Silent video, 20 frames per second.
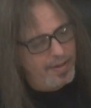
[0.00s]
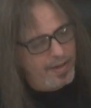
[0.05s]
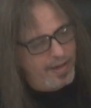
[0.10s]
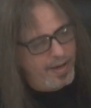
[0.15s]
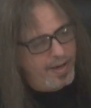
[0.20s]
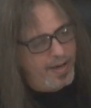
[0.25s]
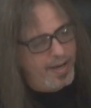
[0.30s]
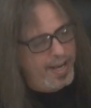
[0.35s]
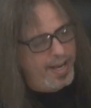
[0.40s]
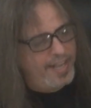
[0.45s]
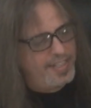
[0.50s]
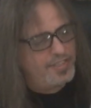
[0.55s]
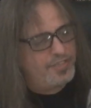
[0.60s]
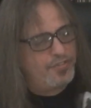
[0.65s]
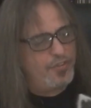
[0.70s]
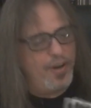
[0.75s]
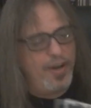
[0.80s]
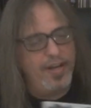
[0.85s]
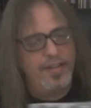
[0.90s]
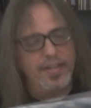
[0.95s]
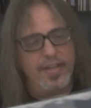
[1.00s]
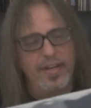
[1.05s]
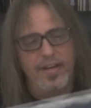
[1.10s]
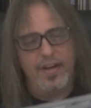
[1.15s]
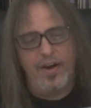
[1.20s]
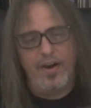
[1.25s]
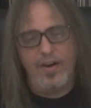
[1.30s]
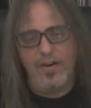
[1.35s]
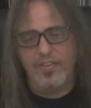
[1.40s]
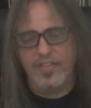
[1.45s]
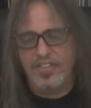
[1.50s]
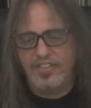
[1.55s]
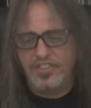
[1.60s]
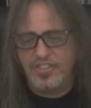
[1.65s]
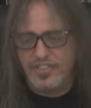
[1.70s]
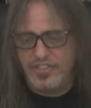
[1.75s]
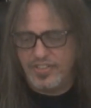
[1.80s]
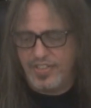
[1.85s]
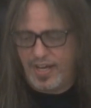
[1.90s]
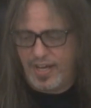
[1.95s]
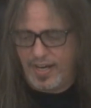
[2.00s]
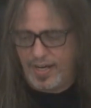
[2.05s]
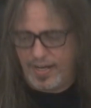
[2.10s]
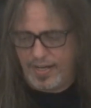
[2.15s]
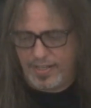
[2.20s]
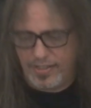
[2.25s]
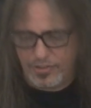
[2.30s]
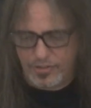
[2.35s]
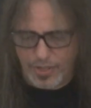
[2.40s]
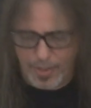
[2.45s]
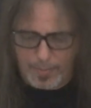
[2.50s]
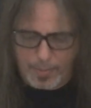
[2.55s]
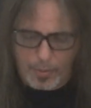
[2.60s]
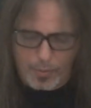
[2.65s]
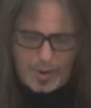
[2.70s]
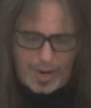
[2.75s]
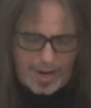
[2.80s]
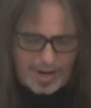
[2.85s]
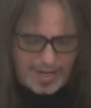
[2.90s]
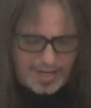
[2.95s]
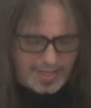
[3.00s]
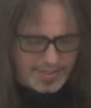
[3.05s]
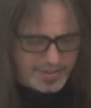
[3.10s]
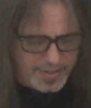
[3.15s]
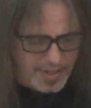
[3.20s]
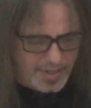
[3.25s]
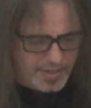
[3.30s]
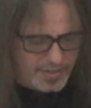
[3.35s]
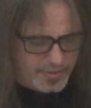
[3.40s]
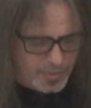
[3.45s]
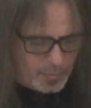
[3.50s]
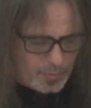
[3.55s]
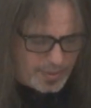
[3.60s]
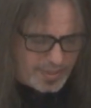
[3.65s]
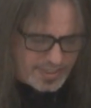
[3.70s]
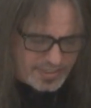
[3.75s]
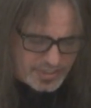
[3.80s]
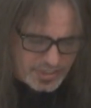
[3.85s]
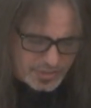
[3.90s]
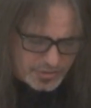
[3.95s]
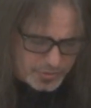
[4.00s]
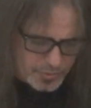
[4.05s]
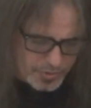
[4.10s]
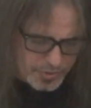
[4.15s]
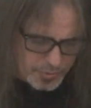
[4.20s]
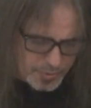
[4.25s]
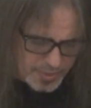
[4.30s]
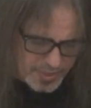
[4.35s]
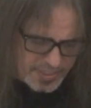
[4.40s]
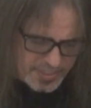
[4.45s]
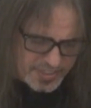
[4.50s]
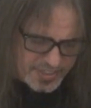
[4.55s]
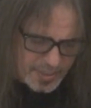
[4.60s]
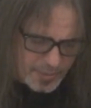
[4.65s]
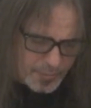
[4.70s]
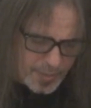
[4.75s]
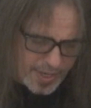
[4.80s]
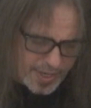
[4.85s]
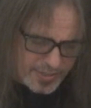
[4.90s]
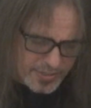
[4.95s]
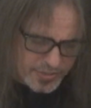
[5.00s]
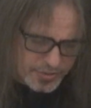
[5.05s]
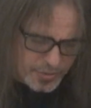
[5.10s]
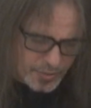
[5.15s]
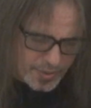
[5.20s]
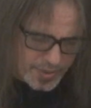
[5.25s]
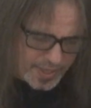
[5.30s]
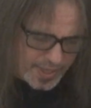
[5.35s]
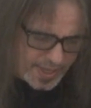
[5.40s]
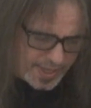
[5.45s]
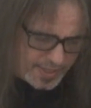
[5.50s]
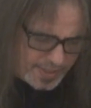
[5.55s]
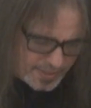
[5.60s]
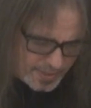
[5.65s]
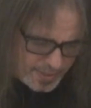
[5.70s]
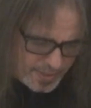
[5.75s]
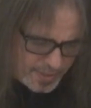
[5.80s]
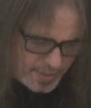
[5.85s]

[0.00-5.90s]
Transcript: Uh, Ace Frehley. Oh, this is the Trouble Walking, the, the one that just was released on Record Store Day.